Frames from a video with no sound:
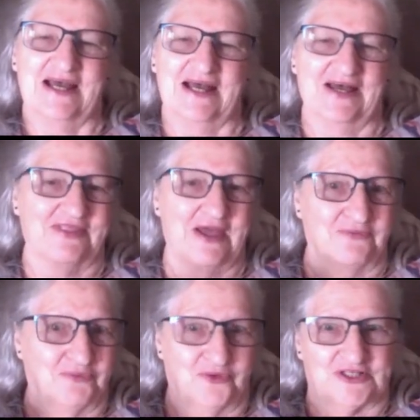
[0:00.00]

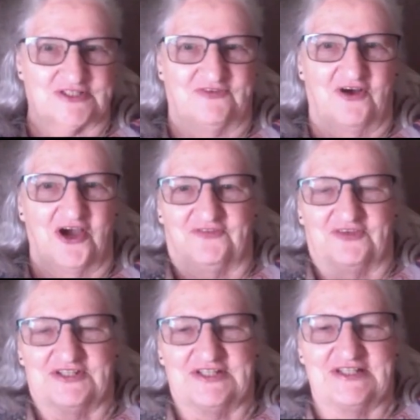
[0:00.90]
That works fine if
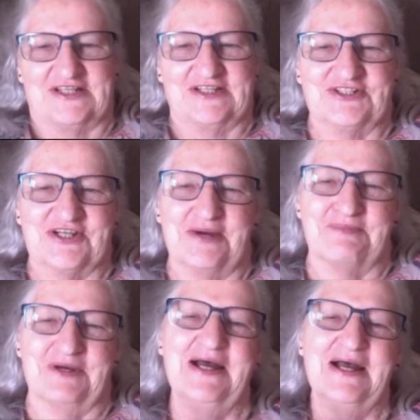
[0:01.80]
you're knitting a jumper.